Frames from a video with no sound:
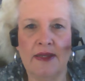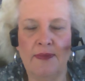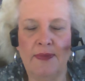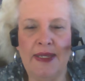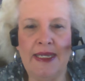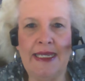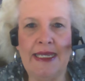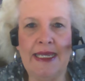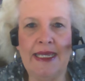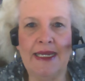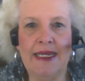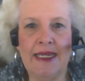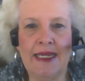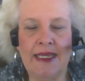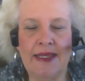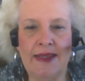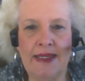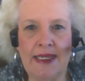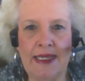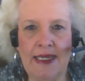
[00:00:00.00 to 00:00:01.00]
the beginning
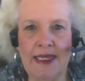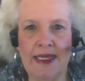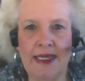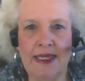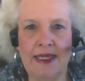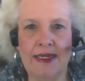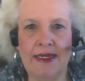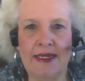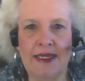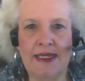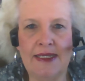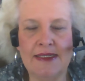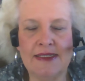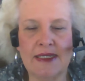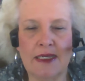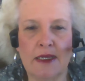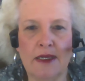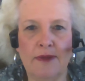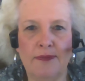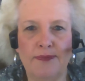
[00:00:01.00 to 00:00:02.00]
and the end. He's
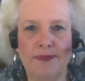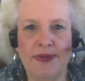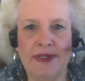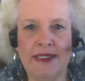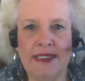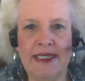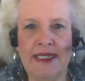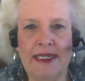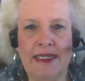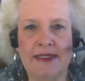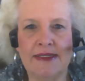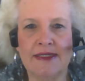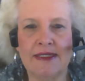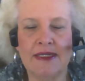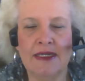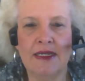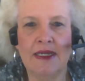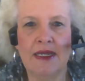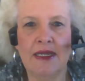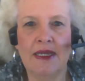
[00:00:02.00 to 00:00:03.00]
a complete
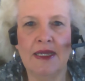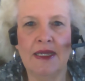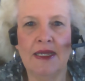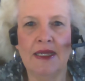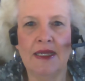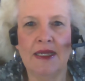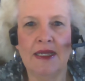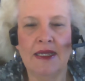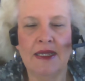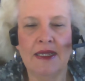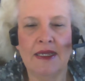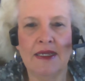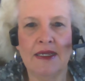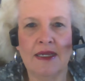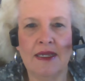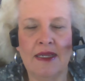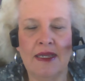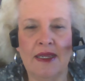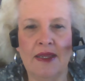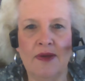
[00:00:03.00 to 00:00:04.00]

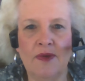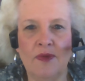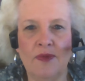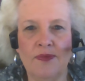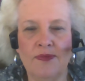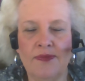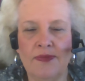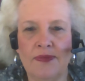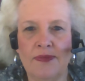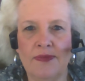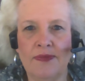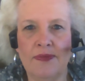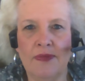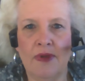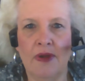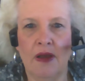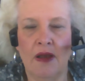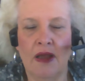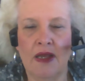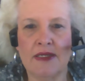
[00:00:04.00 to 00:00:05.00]
and
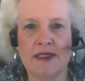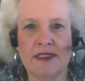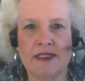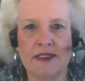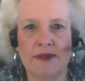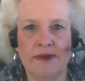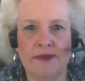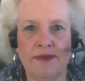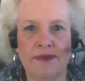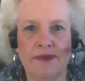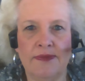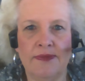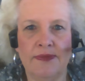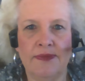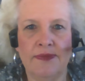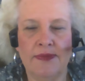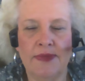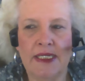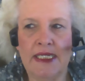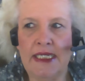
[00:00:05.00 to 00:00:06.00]
awesome.
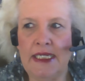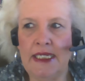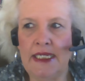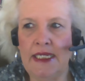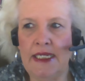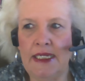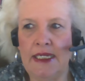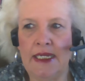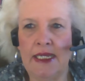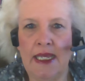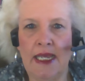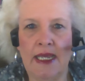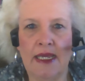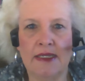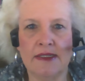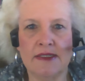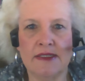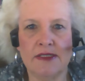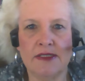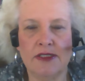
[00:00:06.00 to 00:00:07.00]
He
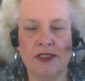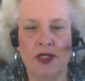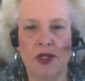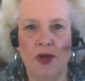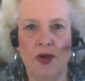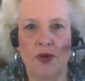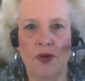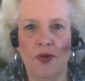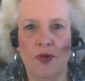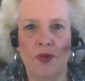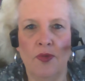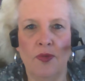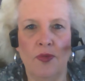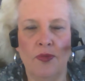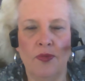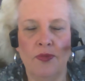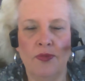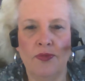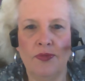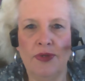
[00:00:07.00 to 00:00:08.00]
has no
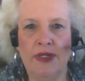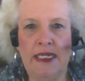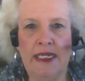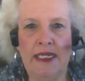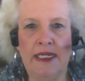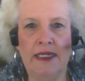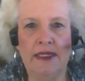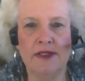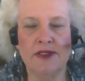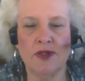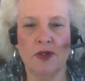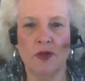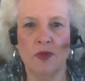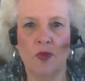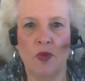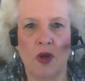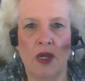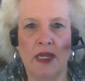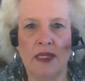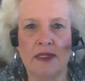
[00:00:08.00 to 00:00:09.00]
needs or
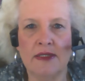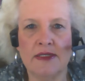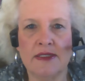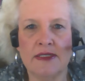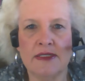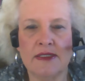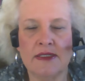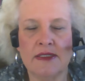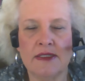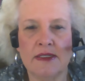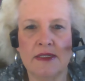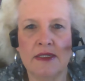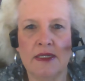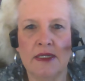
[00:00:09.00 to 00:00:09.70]
wants.